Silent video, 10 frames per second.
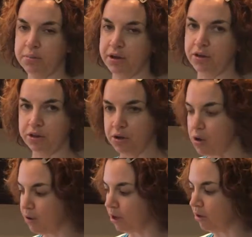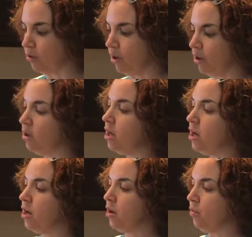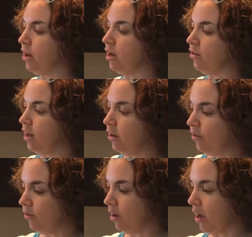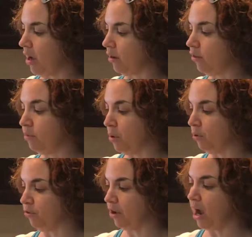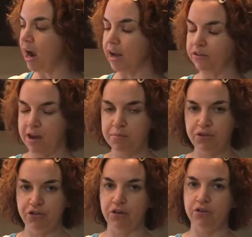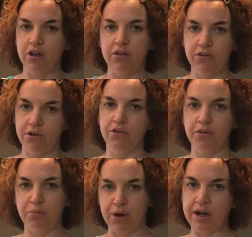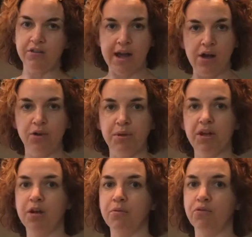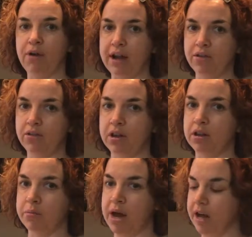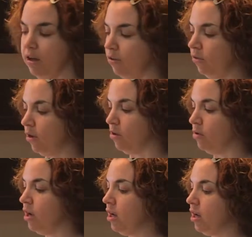the butter and the coconut oil. When it is exposed to high temperatures, it can start to break down and become rancid in the body. So,